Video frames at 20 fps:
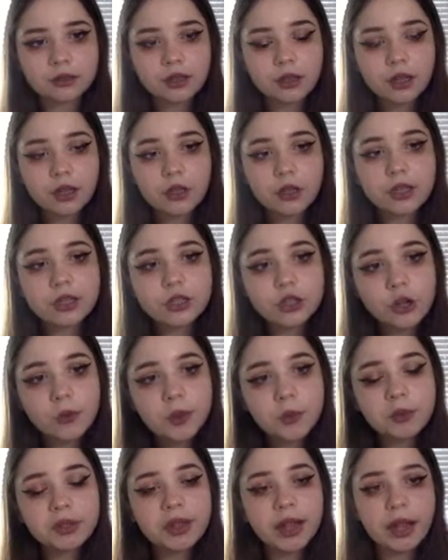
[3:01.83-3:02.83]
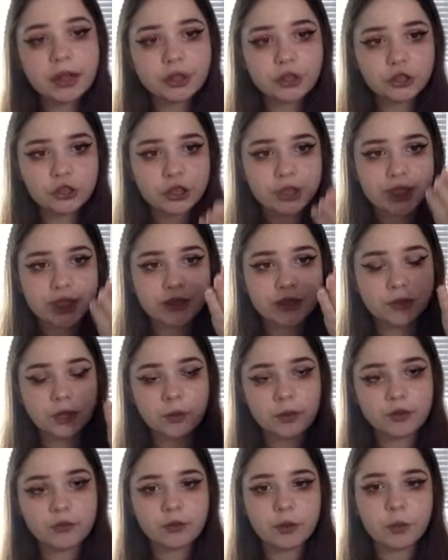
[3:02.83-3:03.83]
it's showing where the energy is
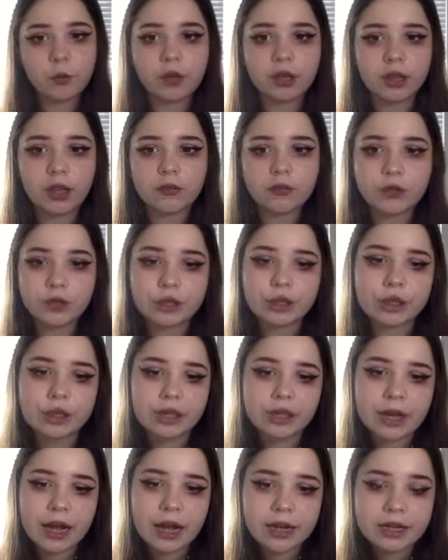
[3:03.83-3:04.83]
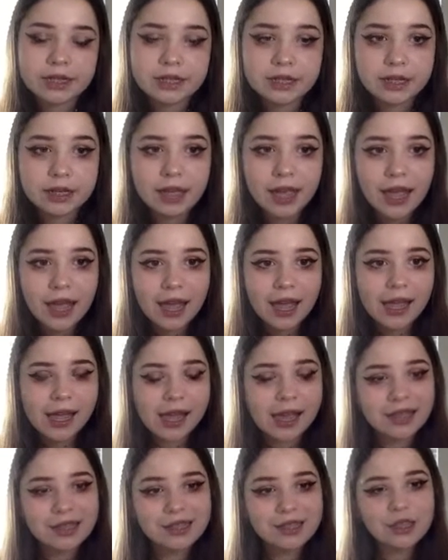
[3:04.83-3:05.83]
flowing from one level to the next.
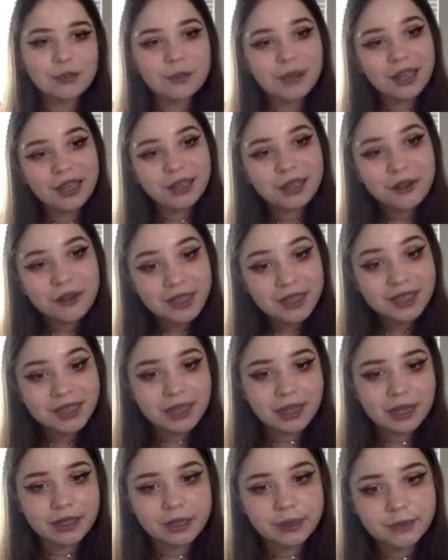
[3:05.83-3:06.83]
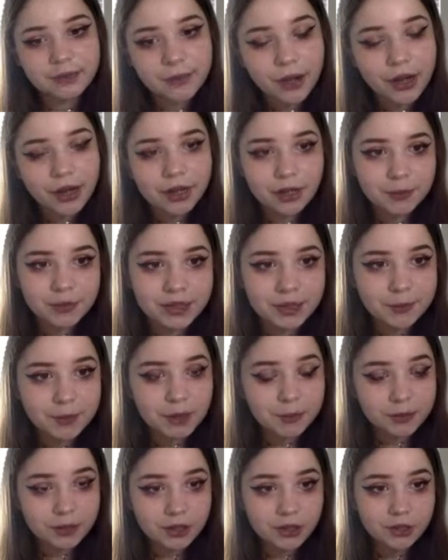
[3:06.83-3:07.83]
And you may notice that at the bottom, this
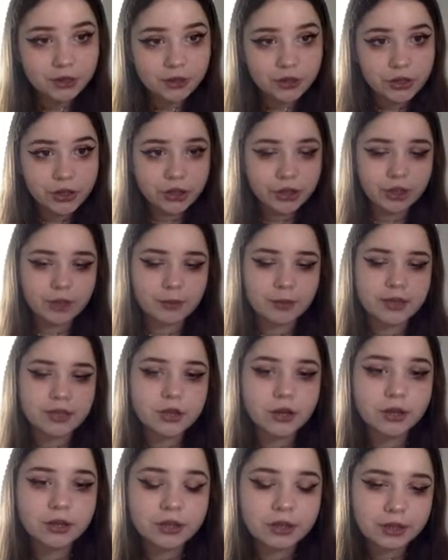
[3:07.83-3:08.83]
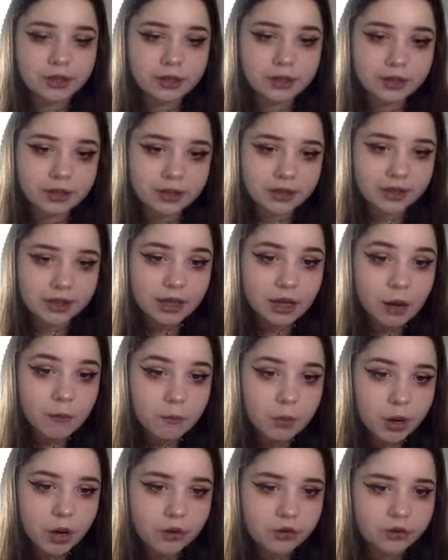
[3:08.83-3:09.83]
might be a new term. It's called
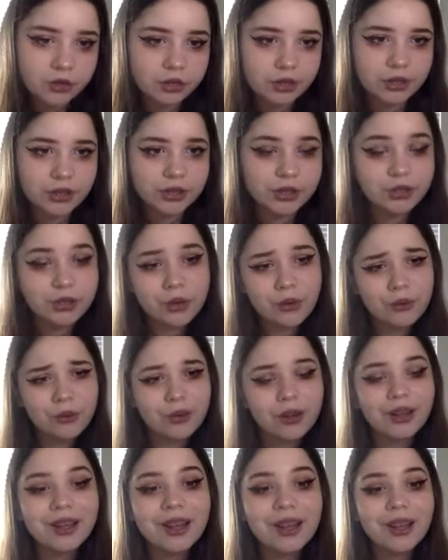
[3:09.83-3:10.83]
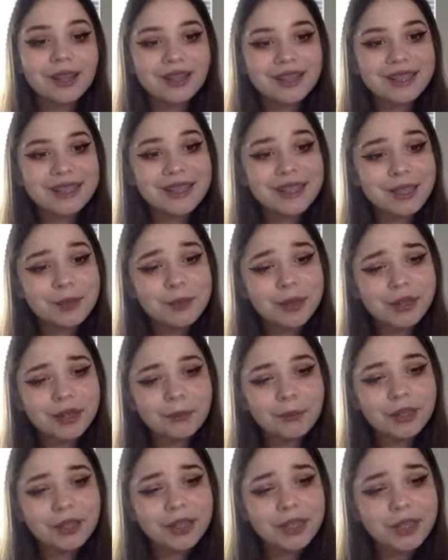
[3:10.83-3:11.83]
decomposers. So I'm
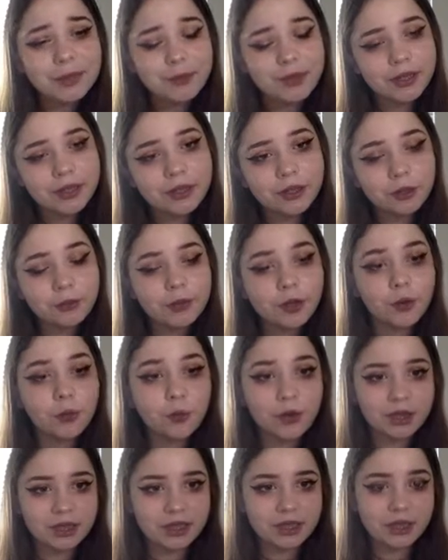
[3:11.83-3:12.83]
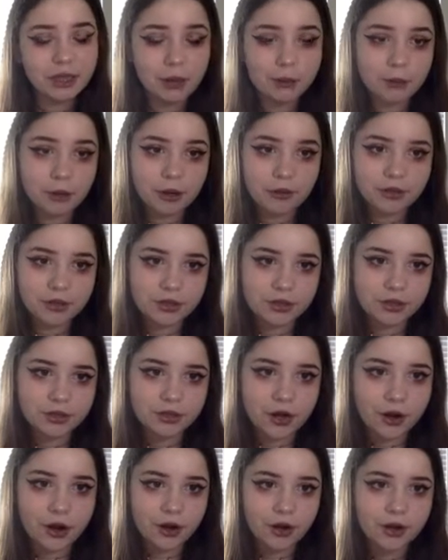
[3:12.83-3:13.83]
going to explain a little bit what decomposers
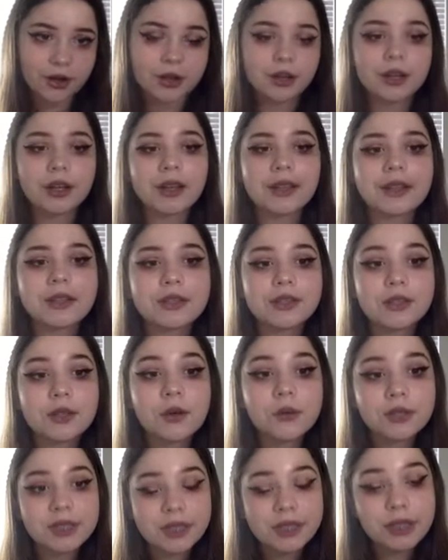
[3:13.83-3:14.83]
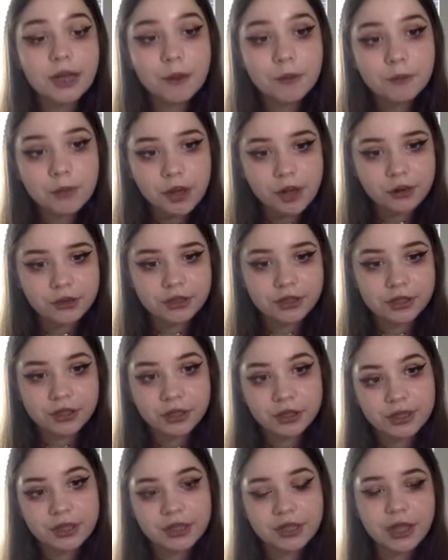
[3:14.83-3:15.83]
are. So
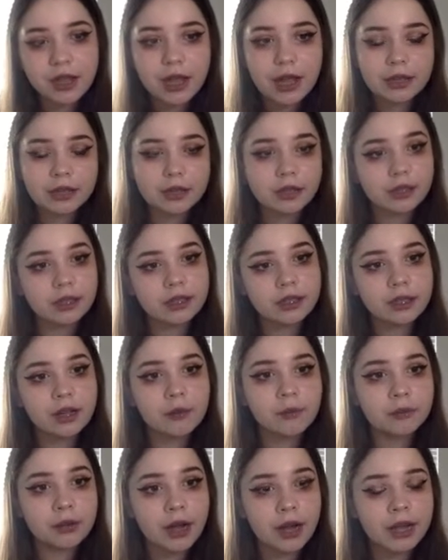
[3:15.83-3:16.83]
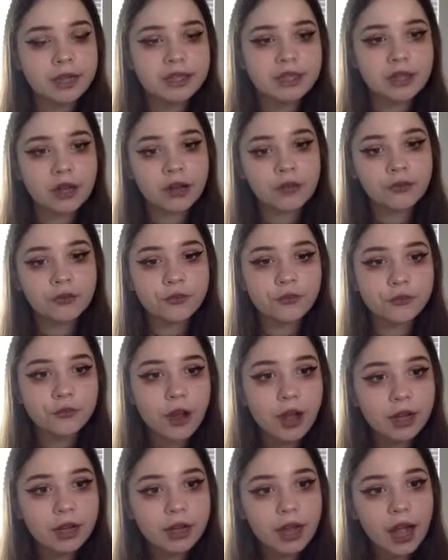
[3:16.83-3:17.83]
decomposers, they're comprised of
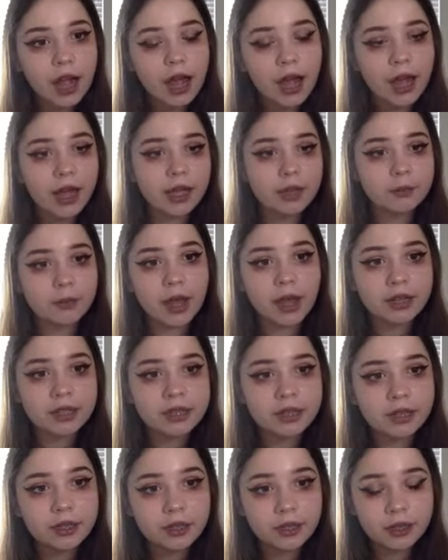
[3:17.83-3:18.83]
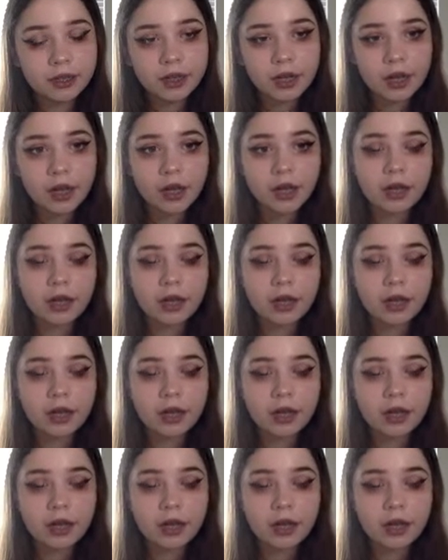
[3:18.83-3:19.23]
fungi, bacteria,